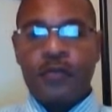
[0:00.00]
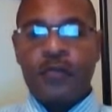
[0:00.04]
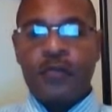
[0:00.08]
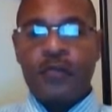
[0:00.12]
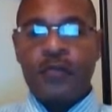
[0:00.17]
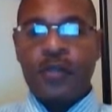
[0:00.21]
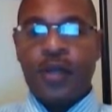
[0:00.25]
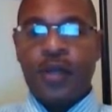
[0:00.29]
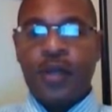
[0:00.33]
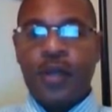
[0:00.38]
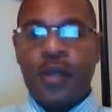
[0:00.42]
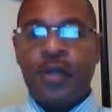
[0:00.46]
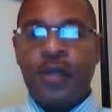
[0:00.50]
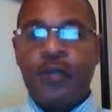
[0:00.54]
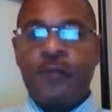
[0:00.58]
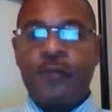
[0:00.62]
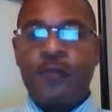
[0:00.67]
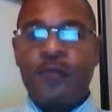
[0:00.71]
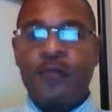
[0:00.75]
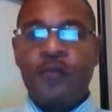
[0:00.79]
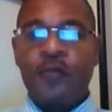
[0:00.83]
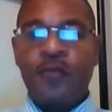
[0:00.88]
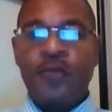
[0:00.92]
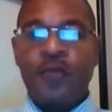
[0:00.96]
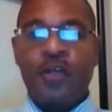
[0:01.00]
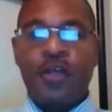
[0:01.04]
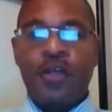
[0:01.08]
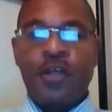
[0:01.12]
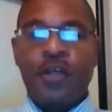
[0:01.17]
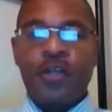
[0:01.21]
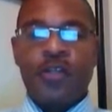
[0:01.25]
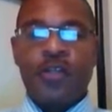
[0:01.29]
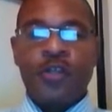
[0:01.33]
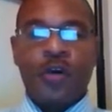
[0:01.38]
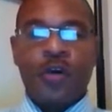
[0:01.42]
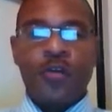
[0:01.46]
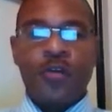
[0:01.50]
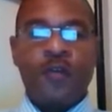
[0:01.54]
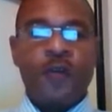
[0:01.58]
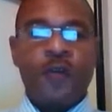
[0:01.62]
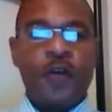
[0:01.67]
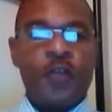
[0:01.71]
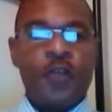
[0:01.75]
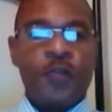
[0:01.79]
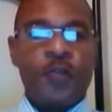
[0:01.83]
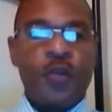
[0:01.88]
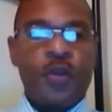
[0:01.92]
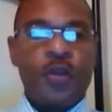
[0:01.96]
Okay? So the
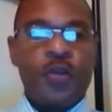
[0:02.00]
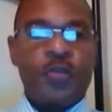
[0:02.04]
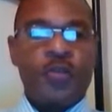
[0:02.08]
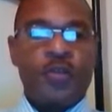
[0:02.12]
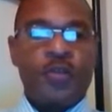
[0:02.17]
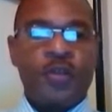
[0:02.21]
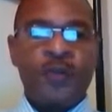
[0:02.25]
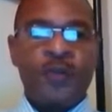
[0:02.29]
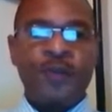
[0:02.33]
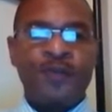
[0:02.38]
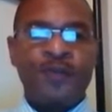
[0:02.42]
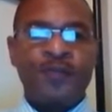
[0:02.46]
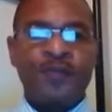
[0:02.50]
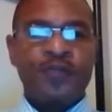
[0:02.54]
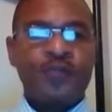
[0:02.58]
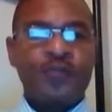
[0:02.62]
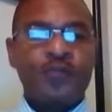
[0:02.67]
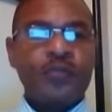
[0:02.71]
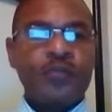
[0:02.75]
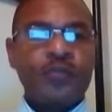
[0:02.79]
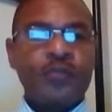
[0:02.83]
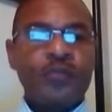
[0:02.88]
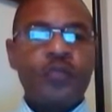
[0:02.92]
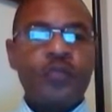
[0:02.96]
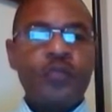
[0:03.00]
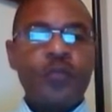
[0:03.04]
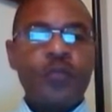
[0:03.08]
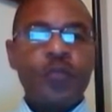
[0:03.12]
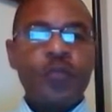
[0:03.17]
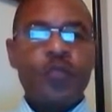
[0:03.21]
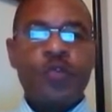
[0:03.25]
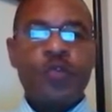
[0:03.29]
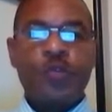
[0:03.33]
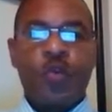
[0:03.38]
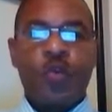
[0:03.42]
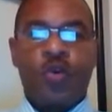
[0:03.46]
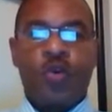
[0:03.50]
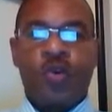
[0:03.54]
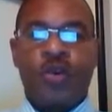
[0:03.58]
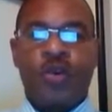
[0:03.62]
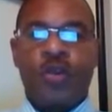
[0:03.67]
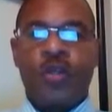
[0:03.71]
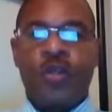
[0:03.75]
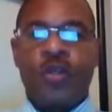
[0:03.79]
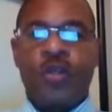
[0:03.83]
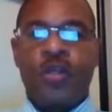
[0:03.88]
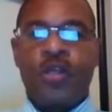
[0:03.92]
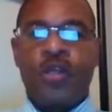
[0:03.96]
first person was
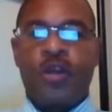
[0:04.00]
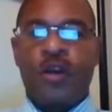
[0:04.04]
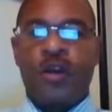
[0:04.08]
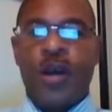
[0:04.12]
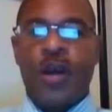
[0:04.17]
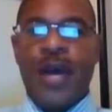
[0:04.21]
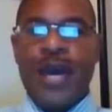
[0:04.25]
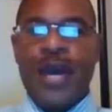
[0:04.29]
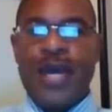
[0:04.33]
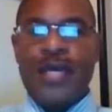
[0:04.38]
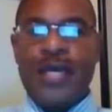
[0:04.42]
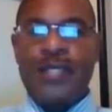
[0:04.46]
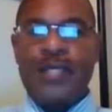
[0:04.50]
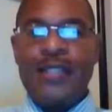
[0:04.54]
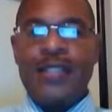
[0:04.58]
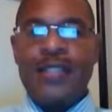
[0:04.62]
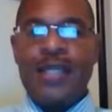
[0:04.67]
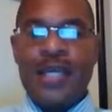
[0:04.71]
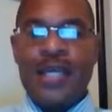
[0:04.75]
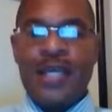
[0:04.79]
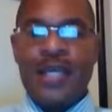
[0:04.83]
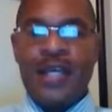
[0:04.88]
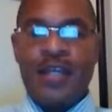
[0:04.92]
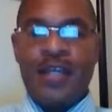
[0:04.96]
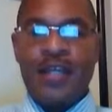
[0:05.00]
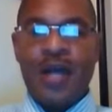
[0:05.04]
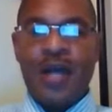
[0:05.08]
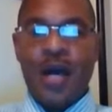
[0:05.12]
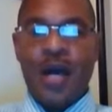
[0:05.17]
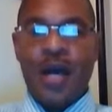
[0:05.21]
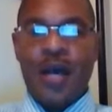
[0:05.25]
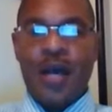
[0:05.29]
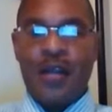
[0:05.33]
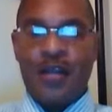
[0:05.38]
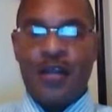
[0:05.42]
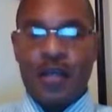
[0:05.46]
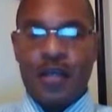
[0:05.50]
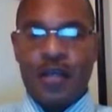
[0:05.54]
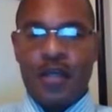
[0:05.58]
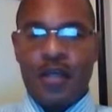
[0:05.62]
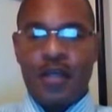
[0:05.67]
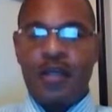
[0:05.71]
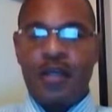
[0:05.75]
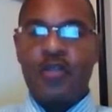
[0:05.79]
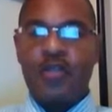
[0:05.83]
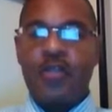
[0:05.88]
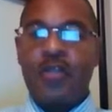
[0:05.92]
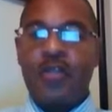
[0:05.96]
born in the year 1890.
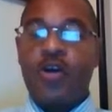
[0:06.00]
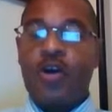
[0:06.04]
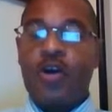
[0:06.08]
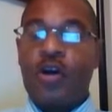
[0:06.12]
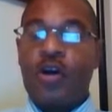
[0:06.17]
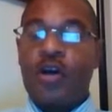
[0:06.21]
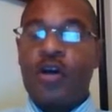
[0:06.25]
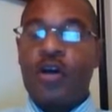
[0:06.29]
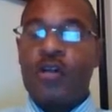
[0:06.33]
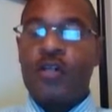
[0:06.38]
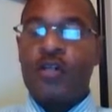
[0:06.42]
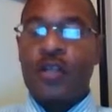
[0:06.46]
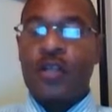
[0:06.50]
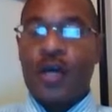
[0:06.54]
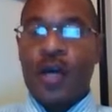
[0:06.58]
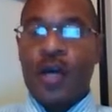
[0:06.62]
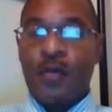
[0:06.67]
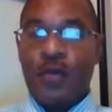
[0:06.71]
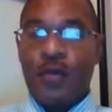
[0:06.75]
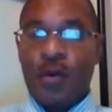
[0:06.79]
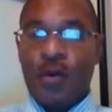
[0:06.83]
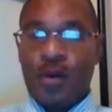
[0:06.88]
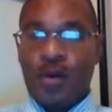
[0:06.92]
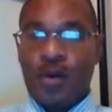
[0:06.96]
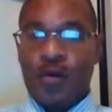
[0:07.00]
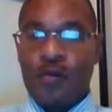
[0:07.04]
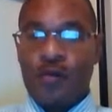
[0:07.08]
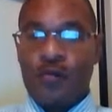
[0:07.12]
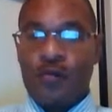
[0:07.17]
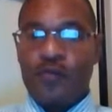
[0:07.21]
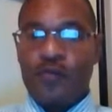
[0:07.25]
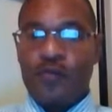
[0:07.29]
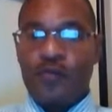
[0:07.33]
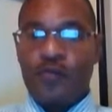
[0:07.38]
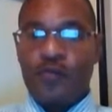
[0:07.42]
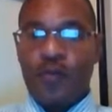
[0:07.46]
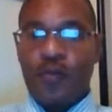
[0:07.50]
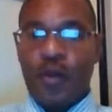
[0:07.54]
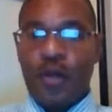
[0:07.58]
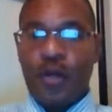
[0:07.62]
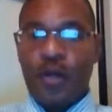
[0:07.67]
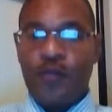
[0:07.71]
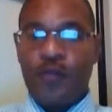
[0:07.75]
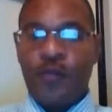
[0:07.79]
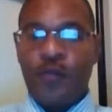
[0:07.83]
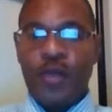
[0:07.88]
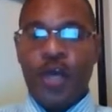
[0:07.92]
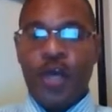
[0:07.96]
It's a long time ago,
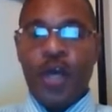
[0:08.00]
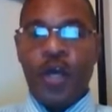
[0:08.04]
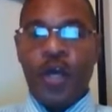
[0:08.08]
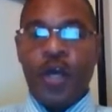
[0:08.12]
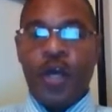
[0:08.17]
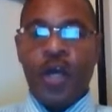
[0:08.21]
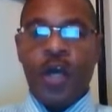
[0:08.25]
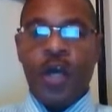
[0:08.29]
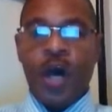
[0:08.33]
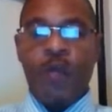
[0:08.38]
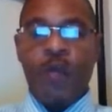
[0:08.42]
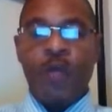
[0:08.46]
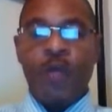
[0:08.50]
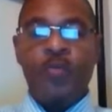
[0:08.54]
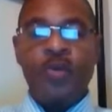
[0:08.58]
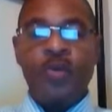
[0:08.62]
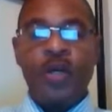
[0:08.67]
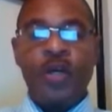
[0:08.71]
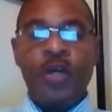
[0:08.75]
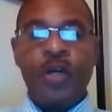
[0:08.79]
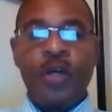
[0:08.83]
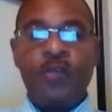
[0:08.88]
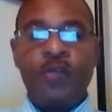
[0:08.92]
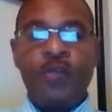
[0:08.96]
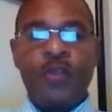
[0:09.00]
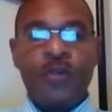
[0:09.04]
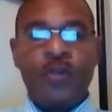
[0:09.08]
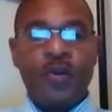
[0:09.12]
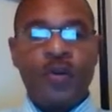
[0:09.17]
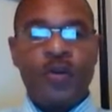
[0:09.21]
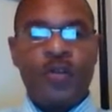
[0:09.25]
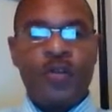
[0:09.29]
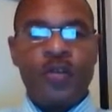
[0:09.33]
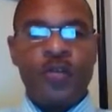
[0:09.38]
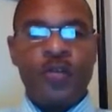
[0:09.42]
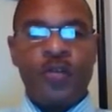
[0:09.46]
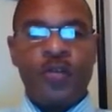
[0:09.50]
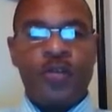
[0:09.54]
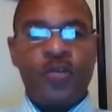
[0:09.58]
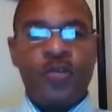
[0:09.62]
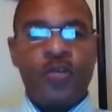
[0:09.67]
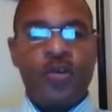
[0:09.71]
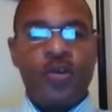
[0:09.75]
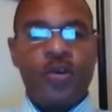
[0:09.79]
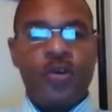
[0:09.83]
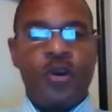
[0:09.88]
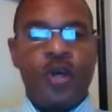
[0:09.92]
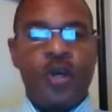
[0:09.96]
right? Now I'm going to pick up this person's
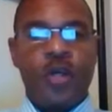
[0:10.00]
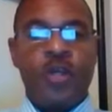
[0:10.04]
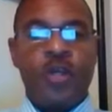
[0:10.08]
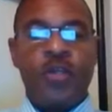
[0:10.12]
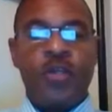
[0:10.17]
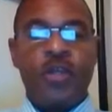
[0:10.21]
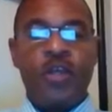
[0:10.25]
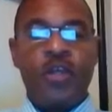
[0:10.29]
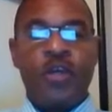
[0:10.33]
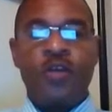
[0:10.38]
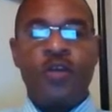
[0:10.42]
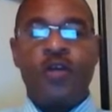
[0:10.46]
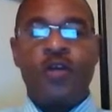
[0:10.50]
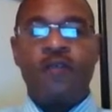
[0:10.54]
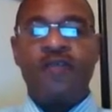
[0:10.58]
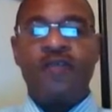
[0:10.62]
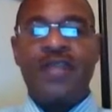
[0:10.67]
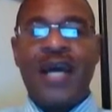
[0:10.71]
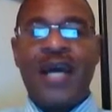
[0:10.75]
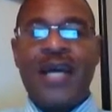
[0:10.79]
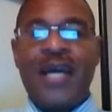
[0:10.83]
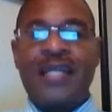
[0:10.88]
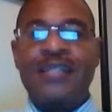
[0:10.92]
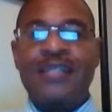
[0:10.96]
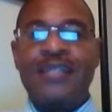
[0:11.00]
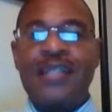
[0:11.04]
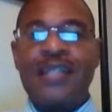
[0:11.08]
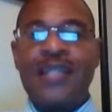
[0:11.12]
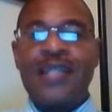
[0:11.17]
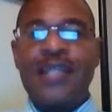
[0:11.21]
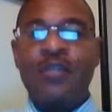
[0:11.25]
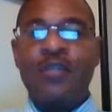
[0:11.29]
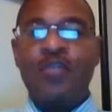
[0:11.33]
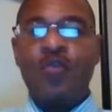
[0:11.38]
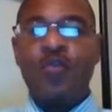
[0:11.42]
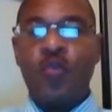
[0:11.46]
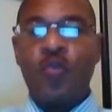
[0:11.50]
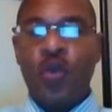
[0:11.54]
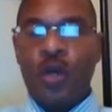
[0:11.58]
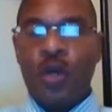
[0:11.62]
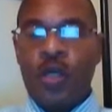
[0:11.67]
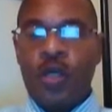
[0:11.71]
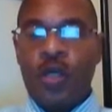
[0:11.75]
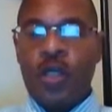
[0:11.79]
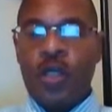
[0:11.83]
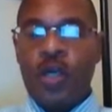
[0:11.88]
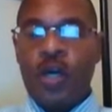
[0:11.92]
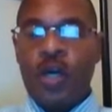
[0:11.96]
story in the year of
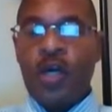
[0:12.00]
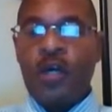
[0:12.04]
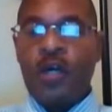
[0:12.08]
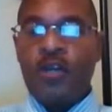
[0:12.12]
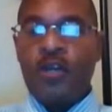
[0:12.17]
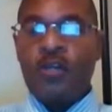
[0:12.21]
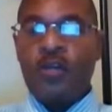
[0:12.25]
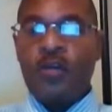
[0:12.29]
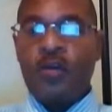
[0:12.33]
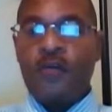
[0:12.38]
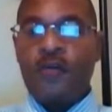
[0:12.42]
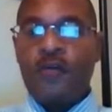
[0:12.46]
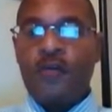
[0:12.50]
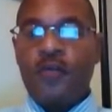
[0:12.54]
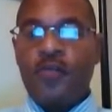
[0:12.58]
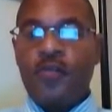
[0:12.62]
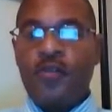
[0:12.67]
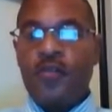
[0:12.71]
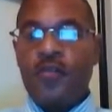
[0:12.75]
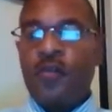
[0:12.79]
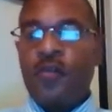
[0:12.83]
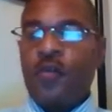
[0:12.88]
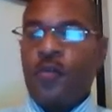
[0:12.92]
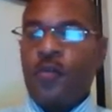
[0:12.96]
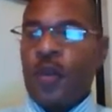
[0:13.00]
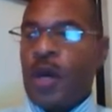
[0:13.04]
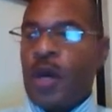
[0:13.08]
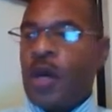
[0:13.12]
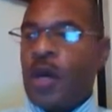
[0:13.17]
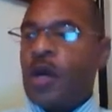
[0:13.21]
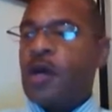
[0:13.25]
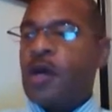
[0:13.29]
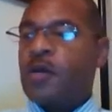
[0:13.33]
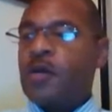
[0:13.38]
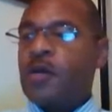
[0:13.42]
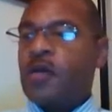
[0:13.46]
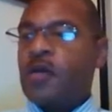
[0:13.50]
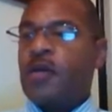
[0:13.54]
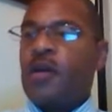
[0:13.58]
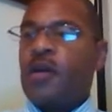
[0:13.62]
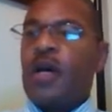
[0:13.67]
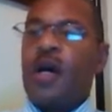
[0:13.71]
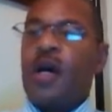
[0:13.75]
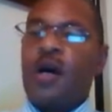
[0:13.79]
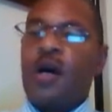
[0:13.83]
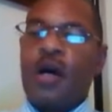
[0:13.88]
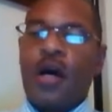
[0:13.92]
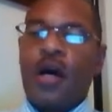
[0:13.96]
1920. So if you do the math
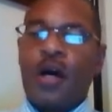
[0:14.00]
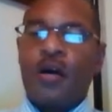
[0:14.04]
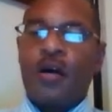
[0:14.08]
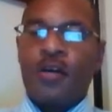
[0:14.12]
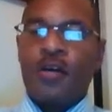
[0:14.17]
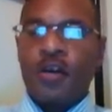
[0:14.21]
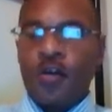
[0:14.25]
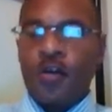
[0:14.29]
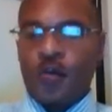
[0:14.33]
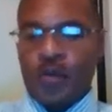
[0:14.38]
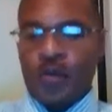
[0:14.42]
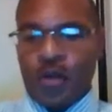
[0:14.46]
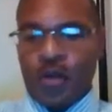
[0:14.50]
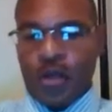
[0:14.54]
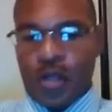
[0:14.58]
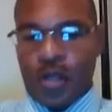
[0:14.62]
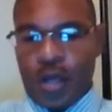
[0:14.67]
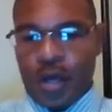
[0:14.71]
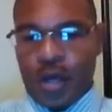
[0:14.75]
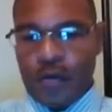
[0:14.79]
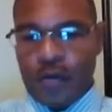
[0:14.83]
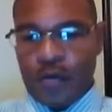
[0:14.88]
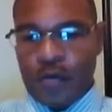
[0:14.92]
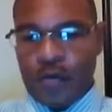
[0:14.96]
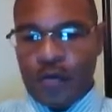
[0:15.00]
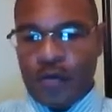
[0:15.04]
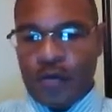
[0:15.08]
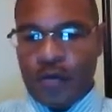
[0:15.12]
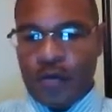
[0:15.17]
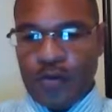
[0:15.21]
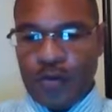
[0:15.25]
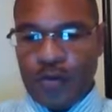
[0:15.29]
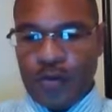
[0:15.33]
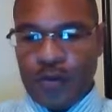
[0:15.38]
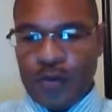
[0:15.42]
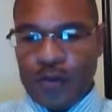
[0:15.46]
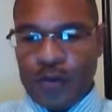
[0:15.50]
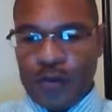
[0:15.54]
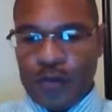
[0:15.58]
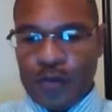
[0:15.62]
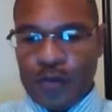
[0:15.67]
here, I'll help you all out real quick.